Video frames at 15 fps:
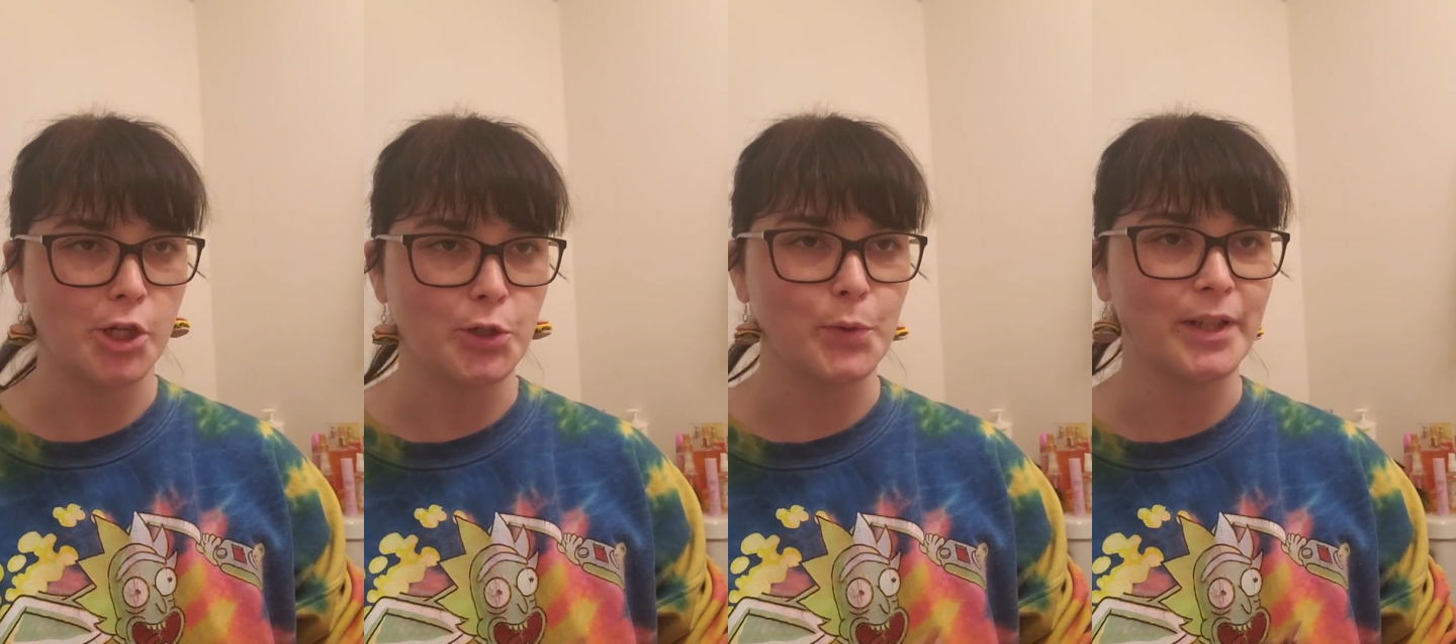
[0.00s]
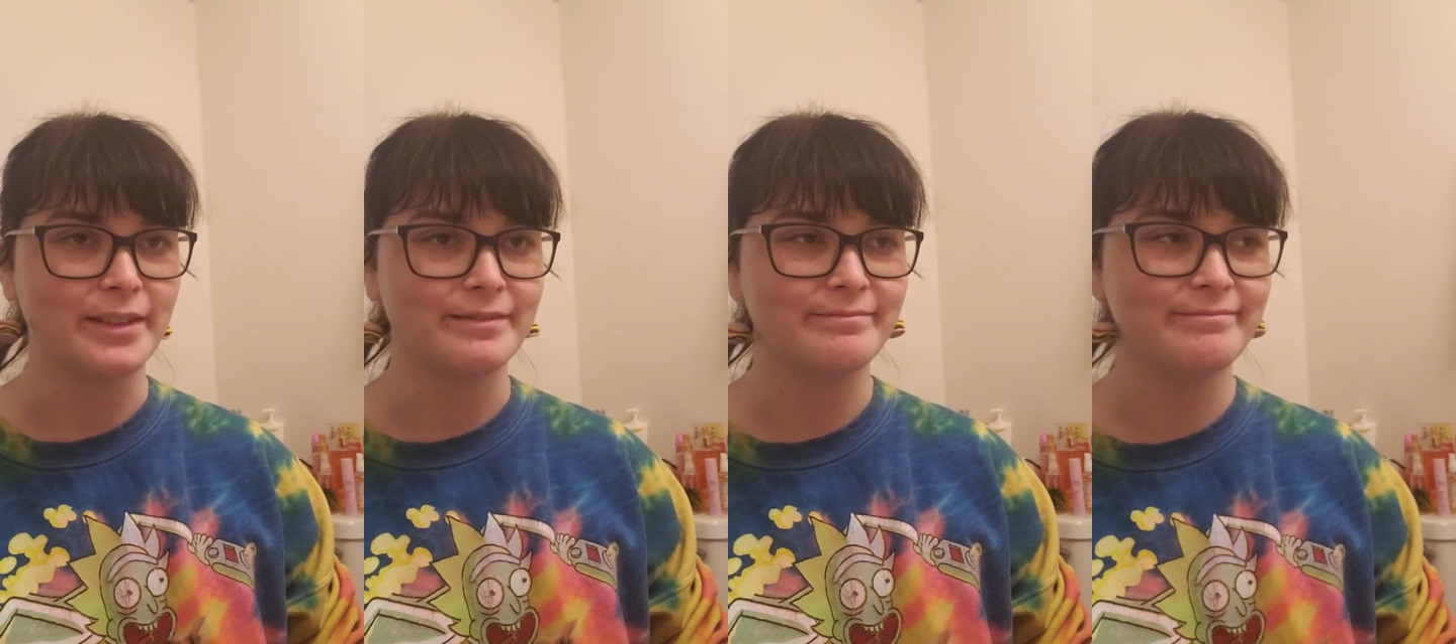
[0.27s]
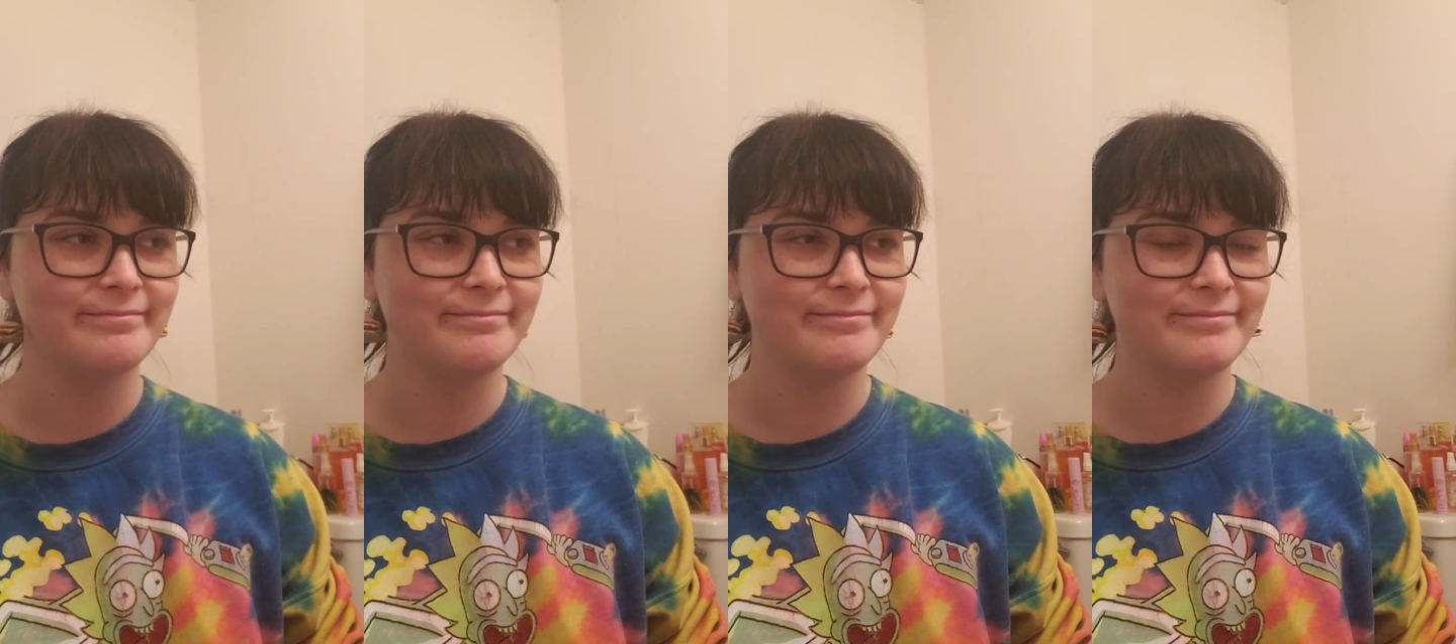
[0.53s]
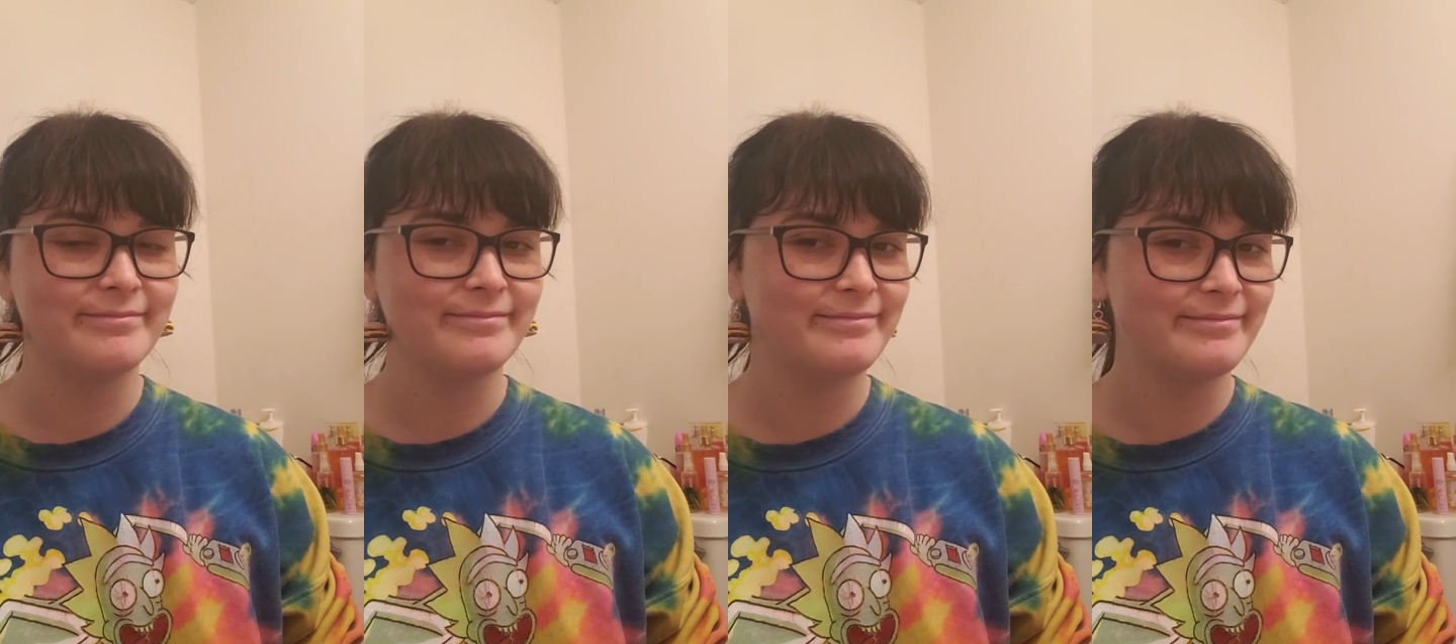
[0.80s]
doing.
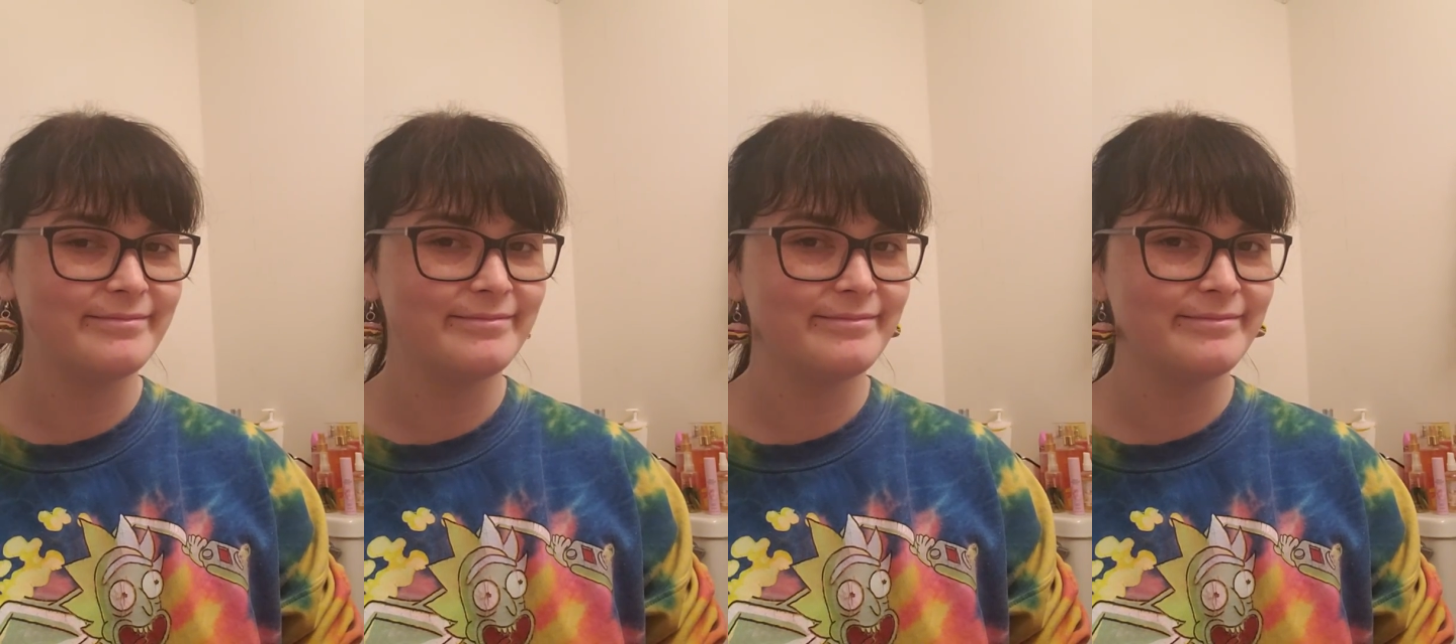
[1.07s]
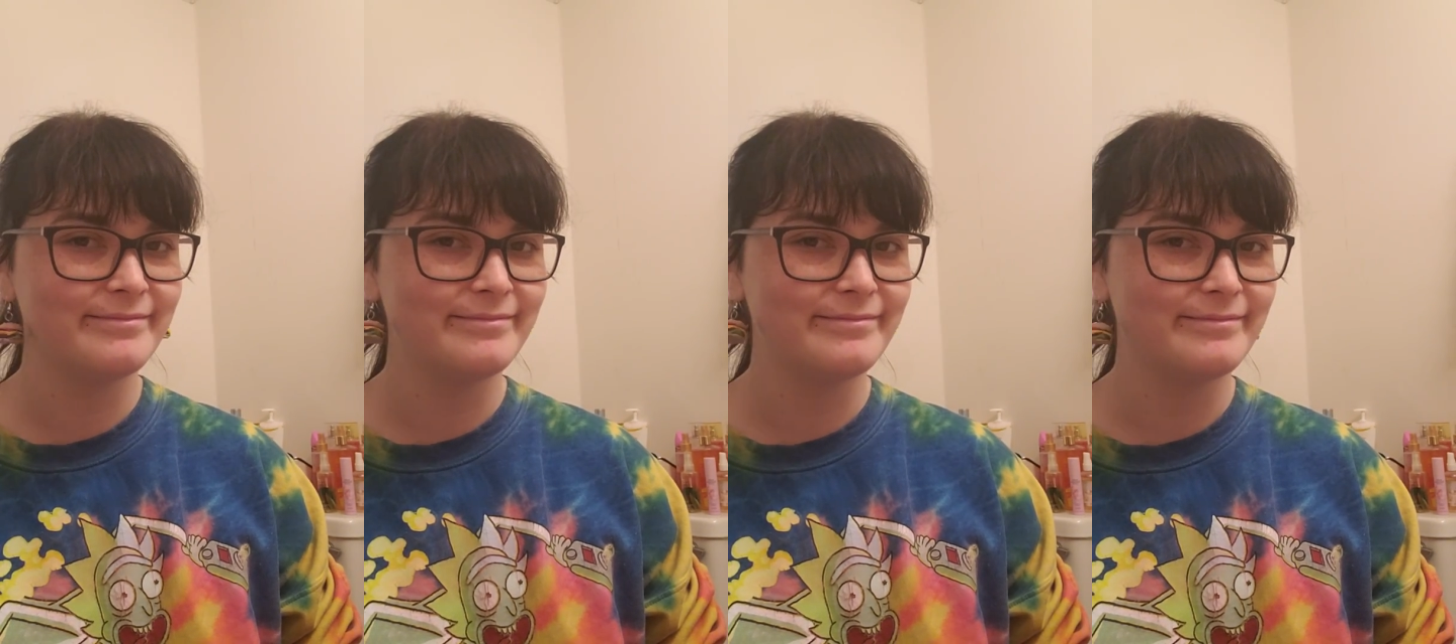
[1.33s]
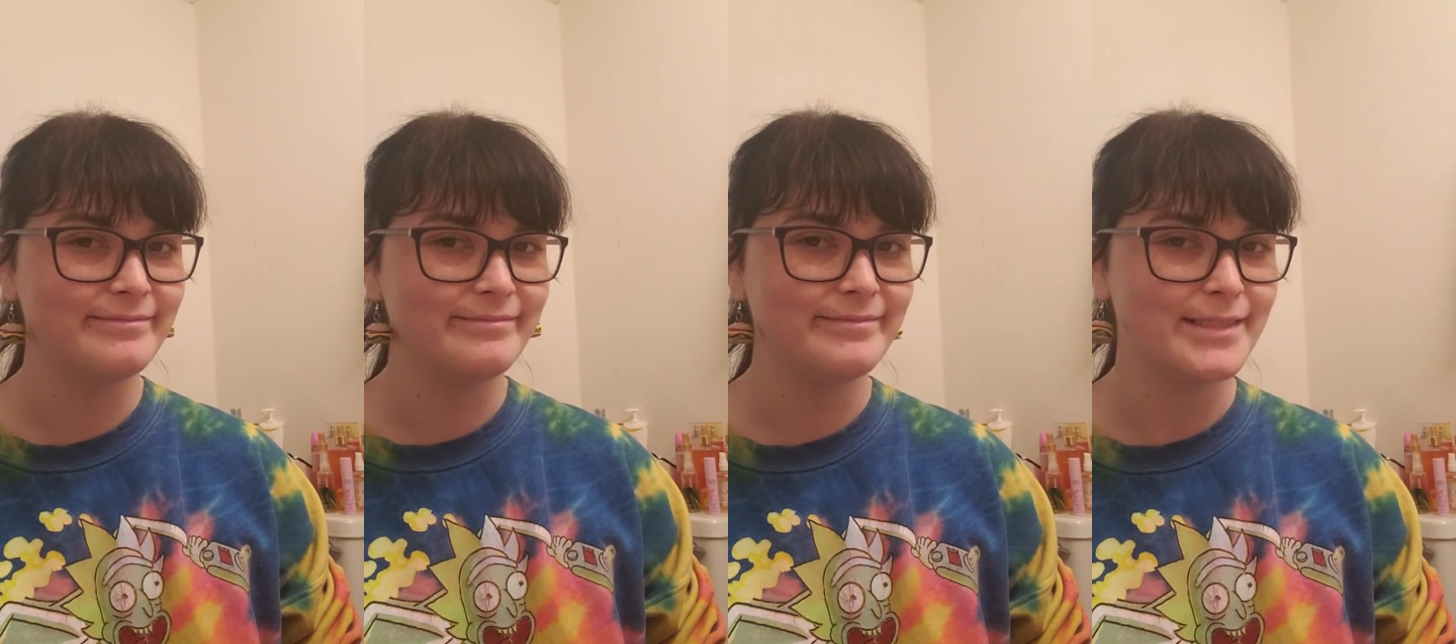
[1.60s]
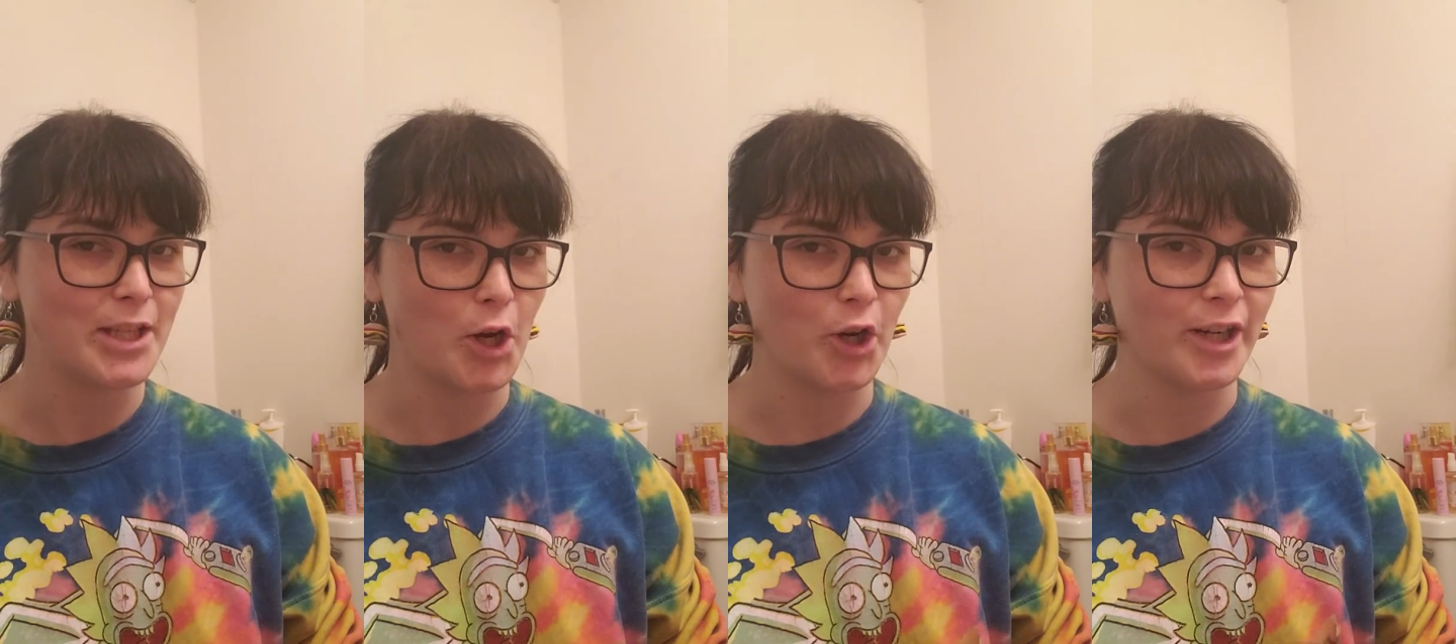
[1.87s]

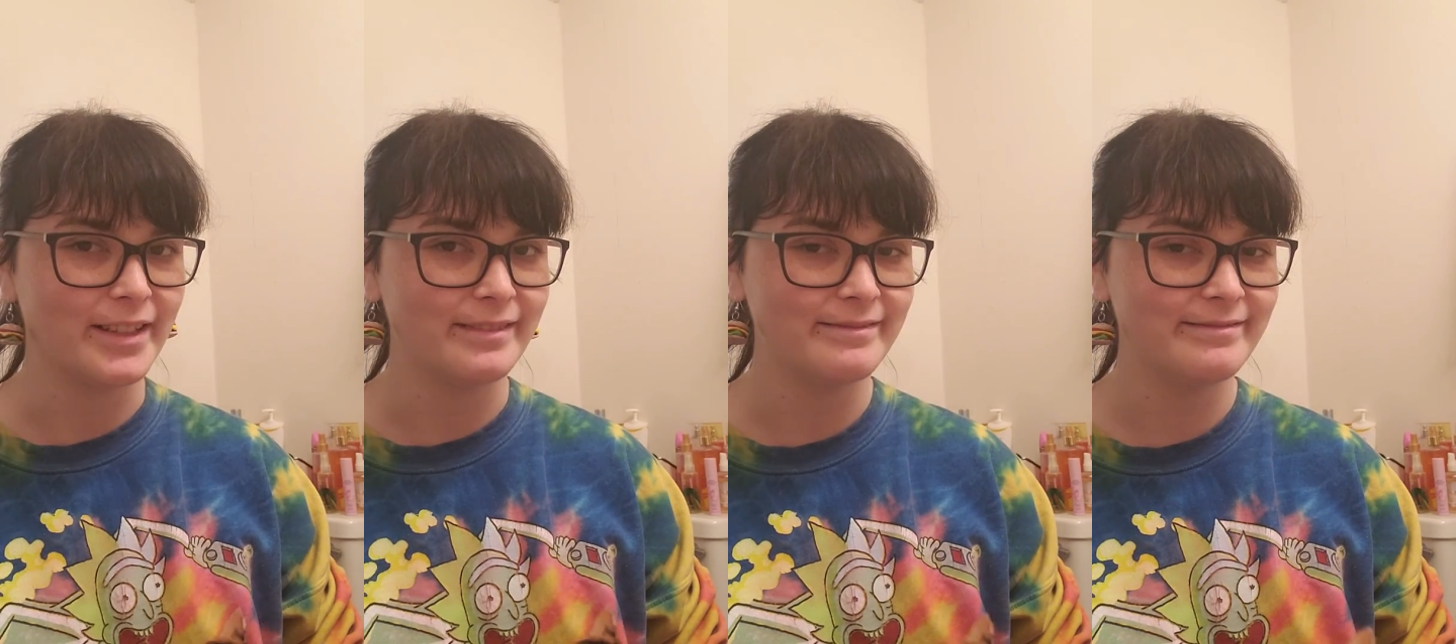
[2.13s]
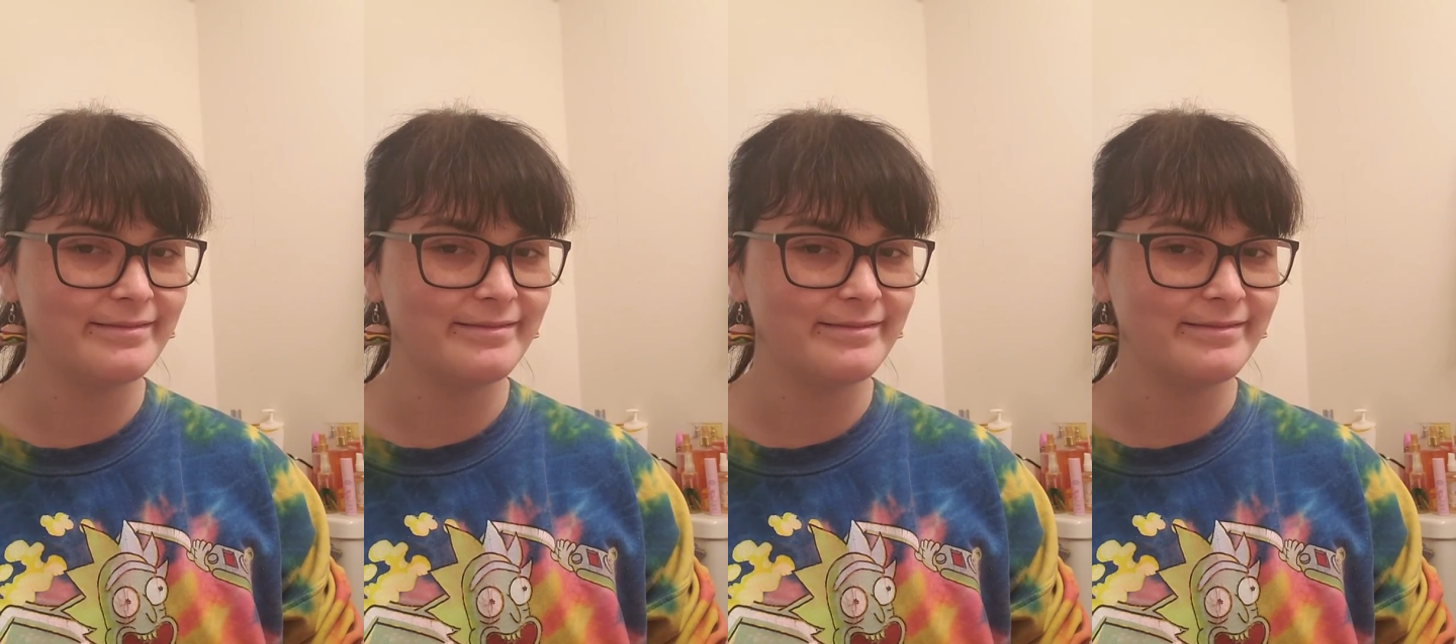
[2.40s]
Sorry.